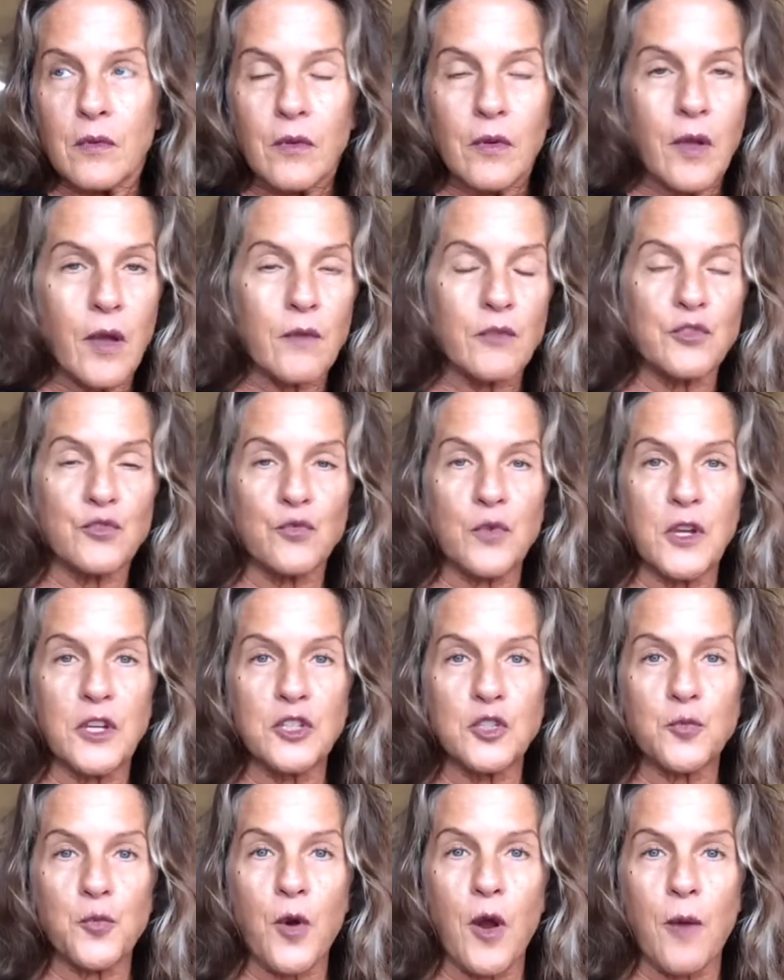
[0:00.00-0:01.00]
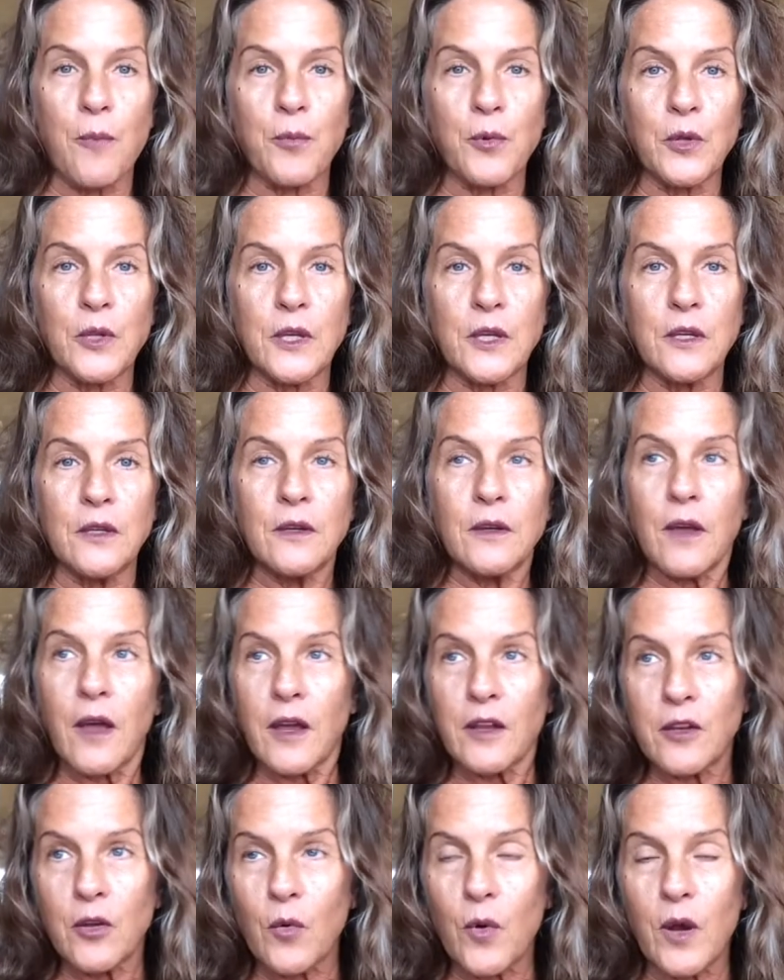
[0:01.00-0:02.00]
I was raised properly.
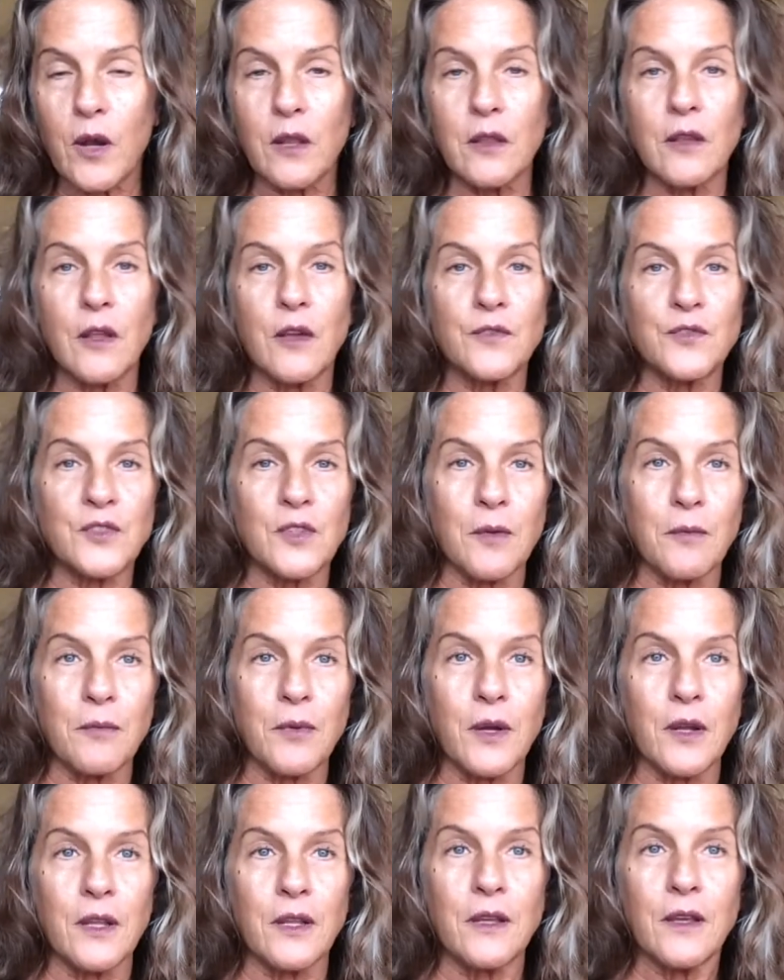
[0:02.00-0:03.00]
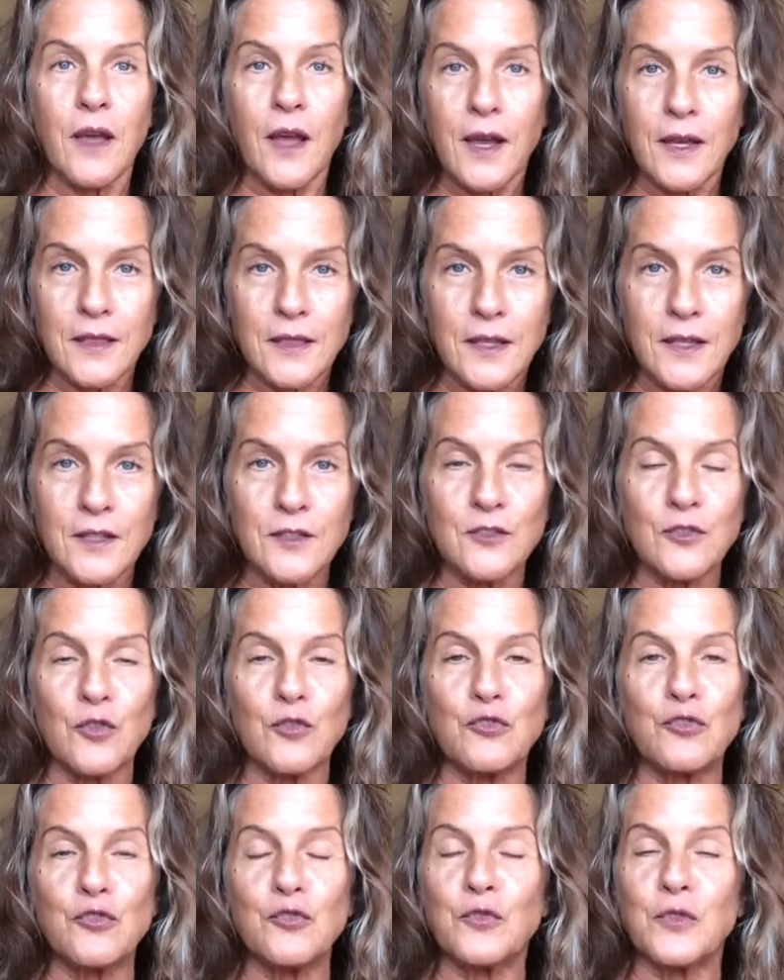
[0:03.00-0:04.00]
I know how to love somebody. I think so
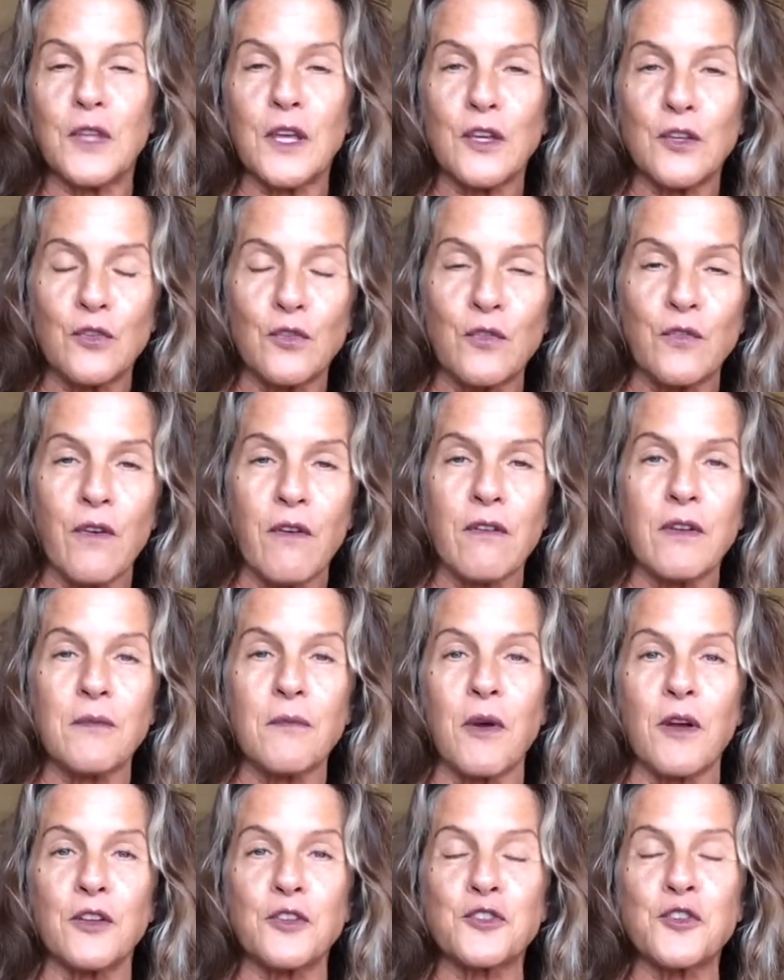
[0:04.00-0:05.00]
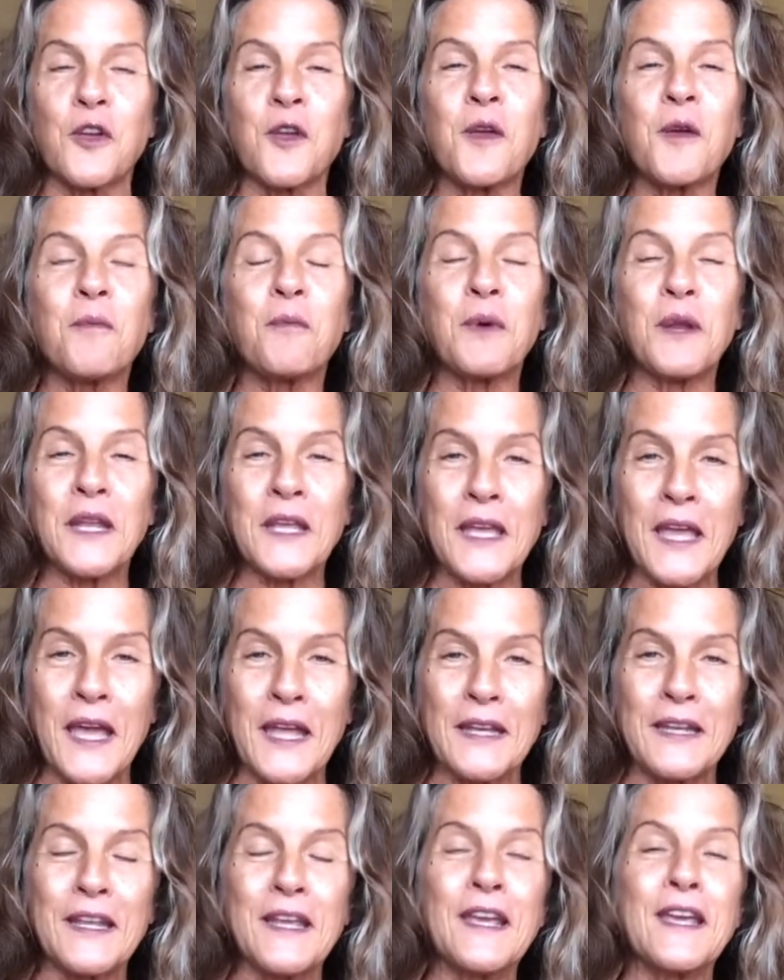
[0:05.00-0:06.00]
too. Thank you very much. But
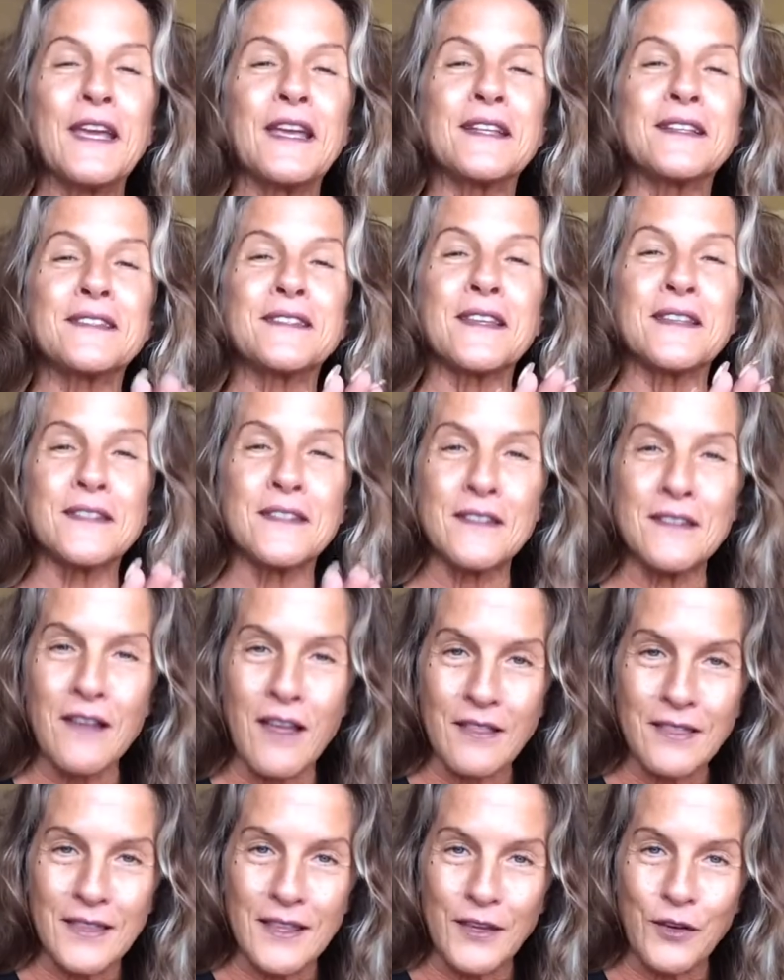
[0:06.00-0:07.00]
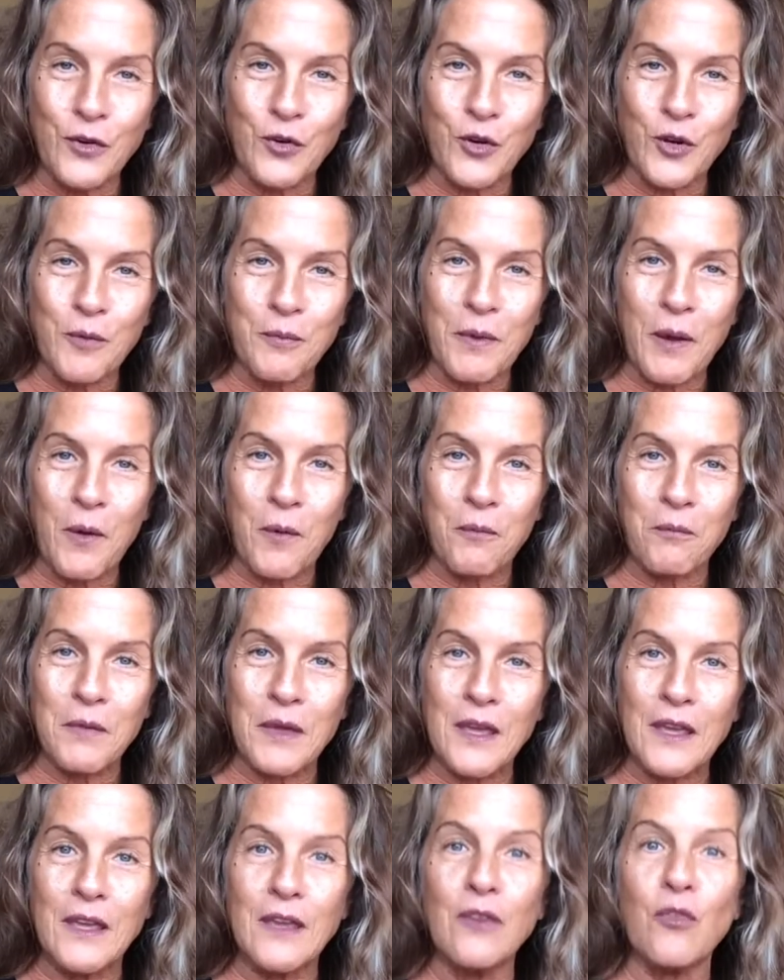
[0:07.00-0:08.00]
again, it says nothing good about
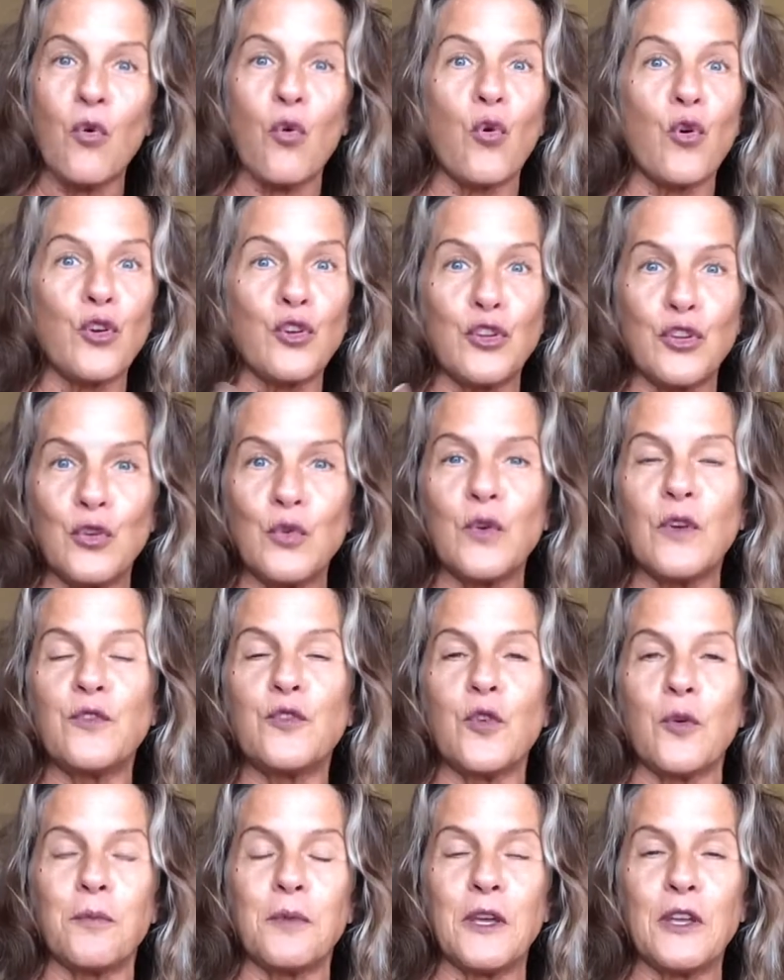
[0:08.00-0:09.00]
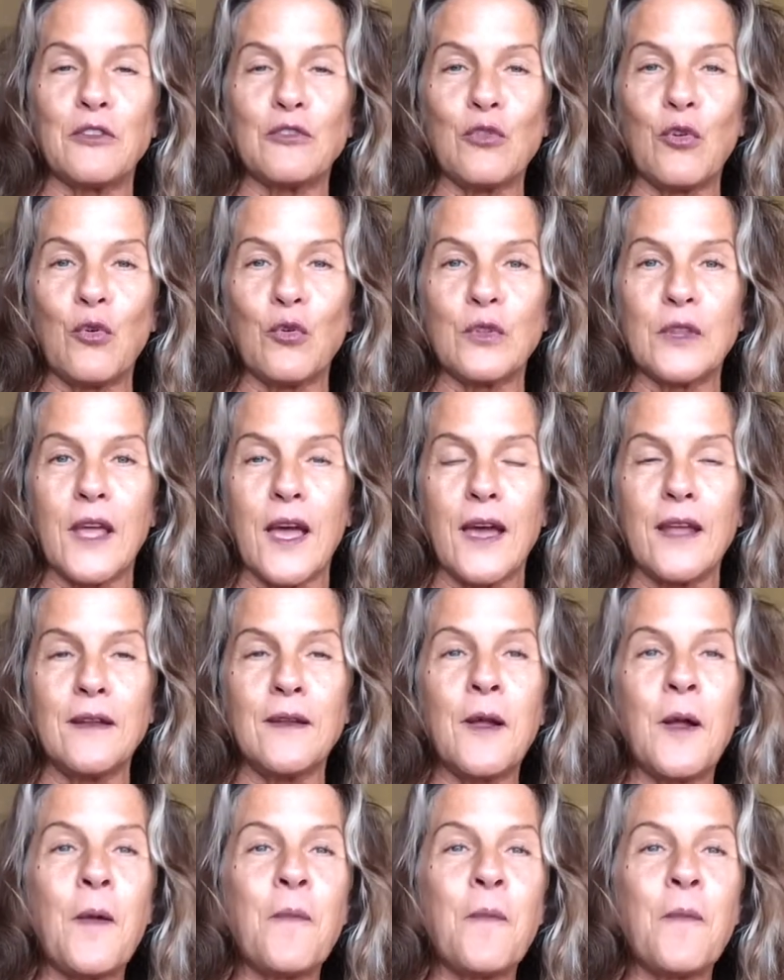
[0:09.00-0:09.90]
me or you if you're being told that.